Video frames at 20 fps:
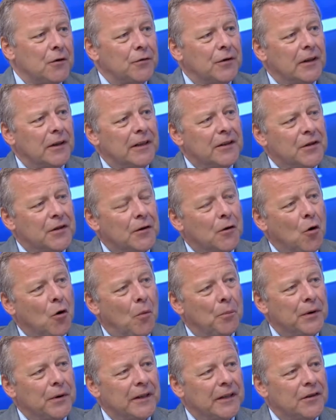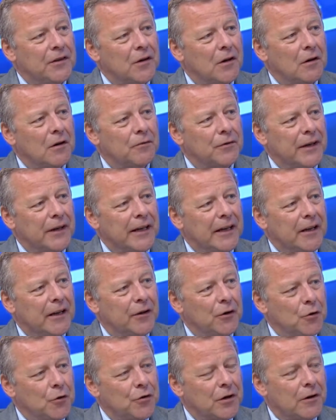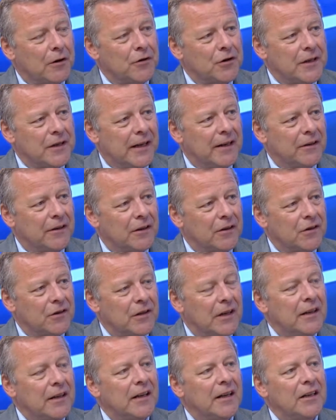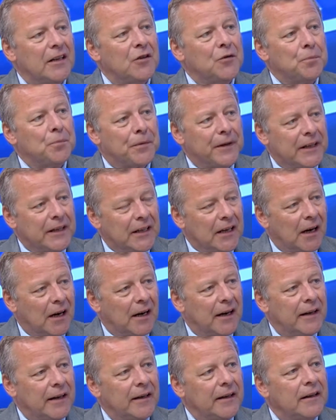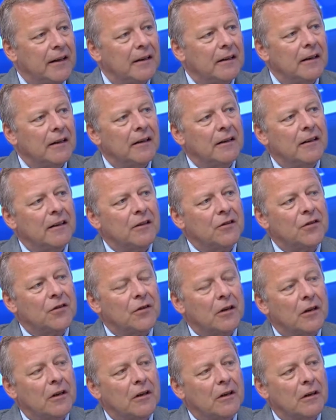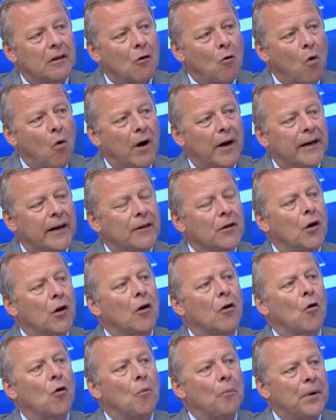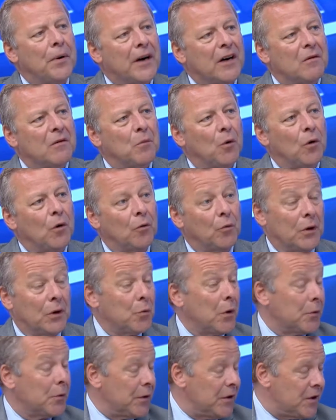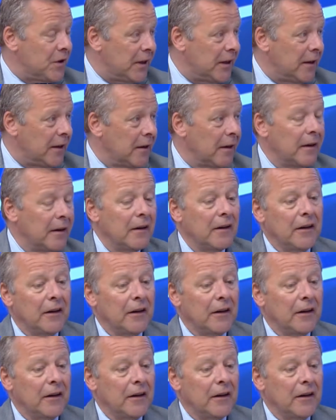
of the listed companies over here use our standards, and that is pretty high, and it is quite comparable with what we see